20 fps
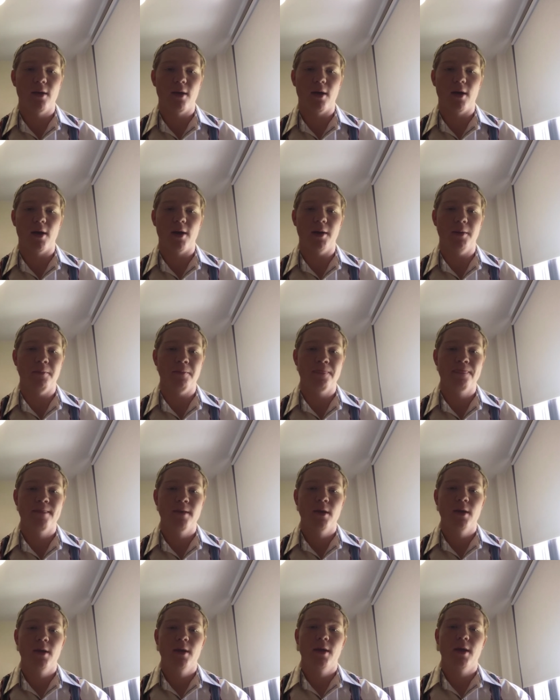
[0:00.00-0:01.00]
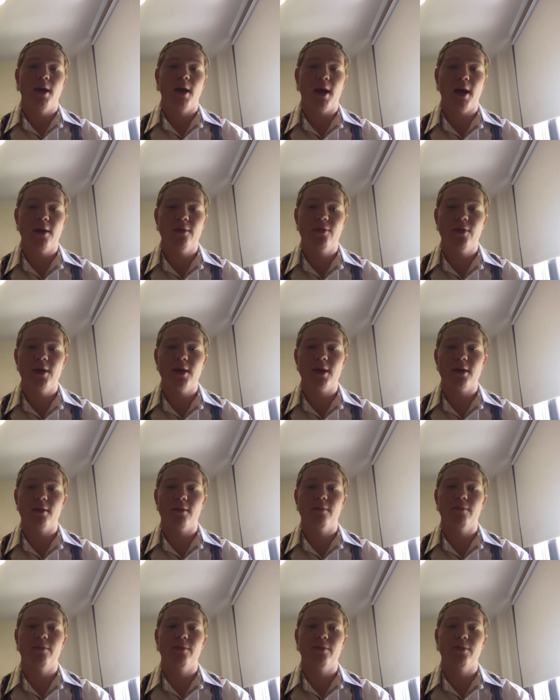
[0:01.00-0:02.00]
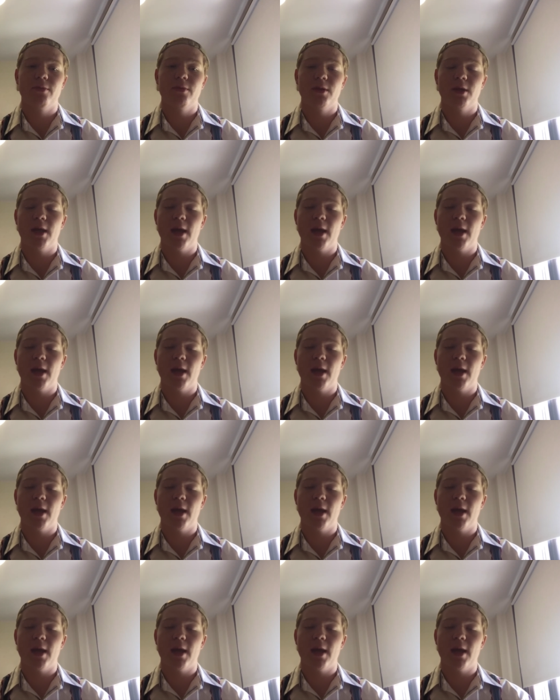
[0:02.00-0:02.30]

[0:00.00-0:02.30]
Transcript: I think the